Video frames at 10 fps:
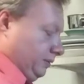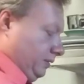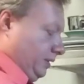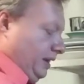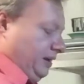
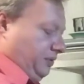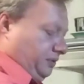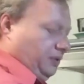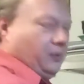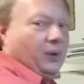Now, I don't
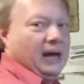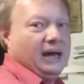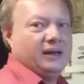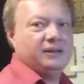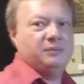know
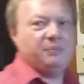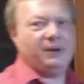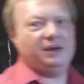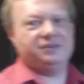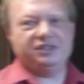why. Let me
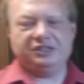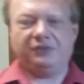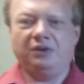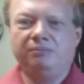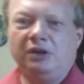pause this
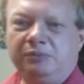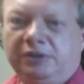for a moment.